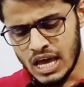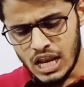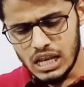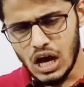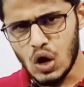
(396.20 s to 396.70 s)

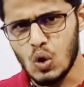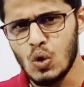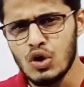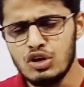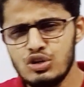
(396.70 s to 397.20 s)
Now,
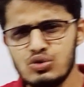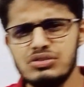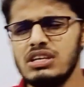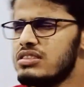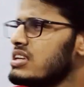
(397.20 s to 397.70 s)

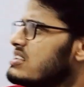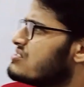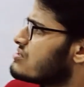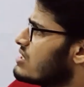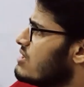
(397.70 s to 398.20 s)
using these
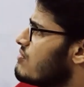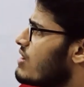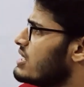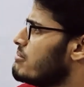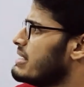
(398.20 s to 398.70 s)
three
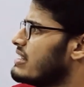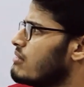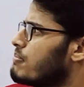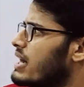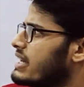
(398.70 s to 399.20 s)
fundamental
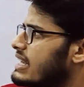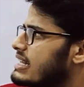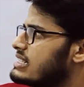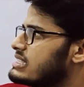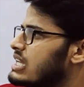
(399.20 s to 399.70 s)

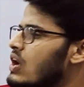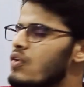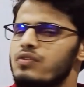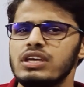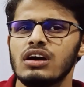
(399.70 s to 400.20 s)
particles,
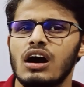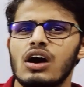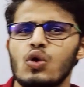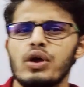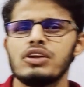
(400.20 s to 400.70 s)
we are
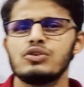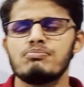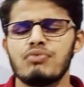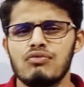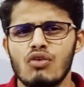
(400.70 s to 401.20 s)
going to
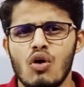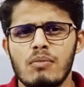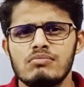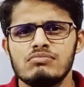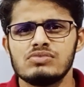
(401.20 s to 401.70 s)

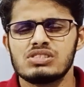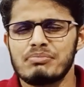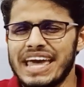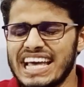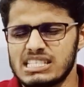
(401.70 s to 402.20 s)
perform some
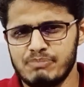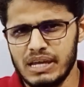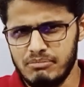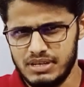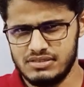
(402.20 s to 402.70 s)

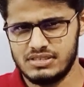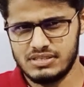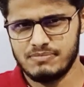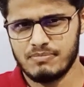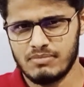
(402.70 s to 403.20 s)
experiments.
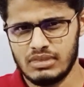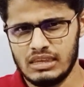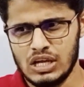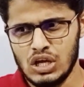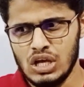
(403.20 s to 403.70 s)

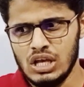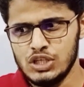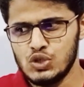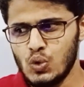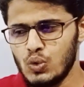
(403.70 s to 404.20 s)

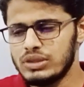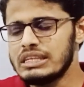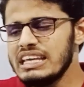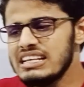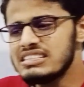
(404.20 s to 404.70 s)
So
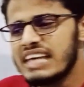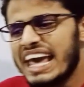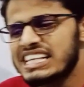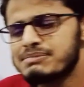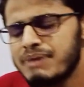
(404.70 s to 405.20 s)
these
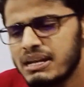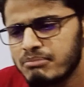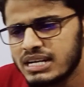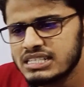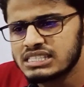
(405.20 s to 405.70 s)

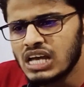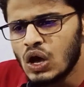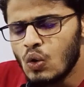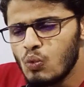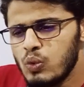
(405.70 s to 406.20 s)
experiments
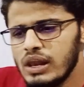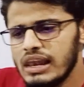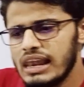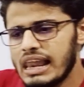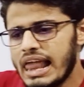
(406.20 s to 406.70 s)

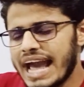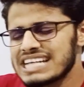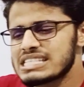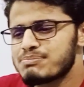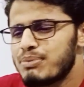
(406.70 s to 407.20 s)
will
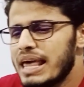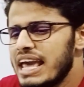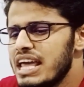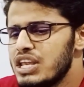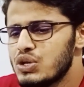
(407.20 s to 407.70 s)

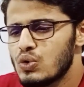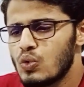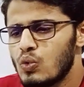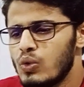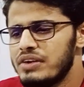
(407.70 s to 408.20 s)

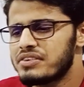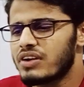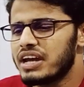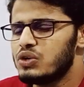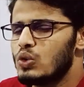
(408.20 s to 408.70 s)
will
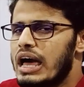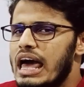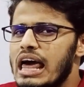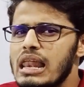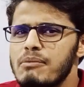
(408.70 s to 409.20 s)
try to
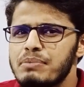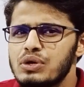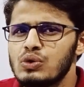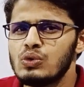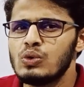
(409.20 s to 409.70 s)
help
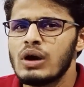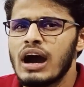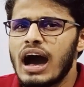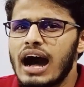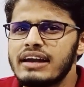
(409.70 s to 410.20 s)
you
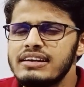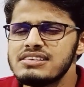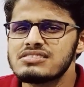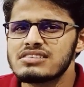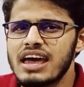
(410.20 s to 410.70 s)

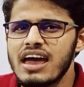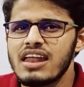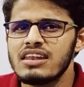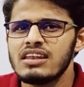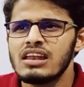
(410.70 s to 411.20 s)
understand